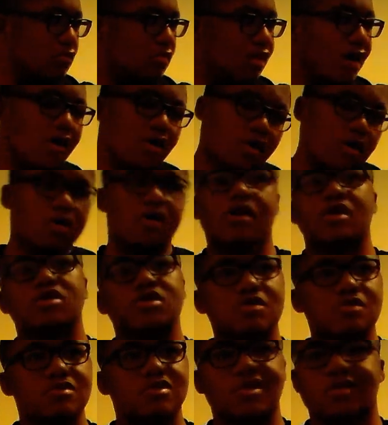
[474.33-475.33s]
Not all
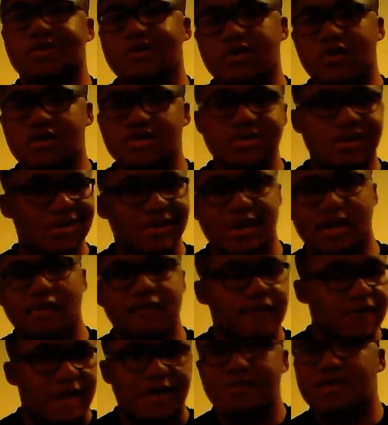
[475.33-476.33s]
cartoons, though, of course. Not
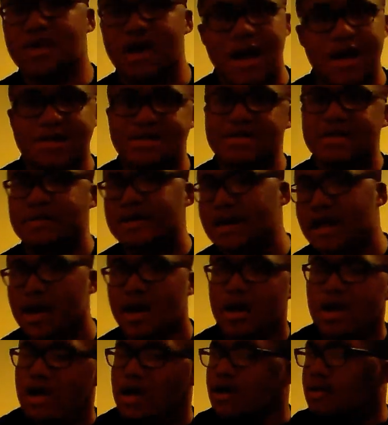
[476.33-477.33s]
like Family Guy and stuff like
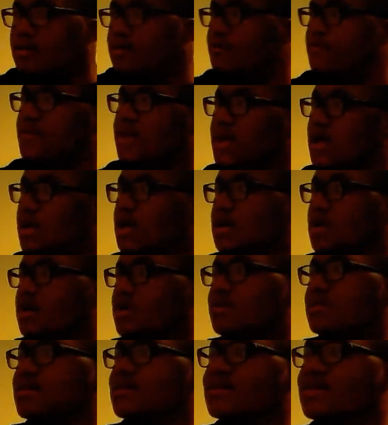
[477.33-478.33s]
that. And
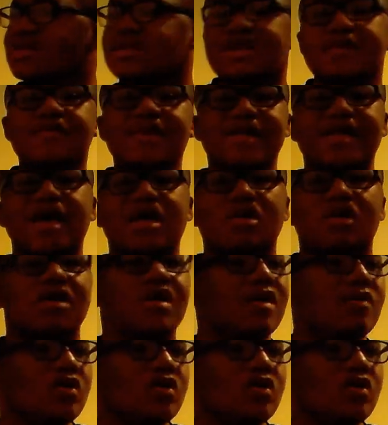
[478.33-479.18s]
stuff like that, though.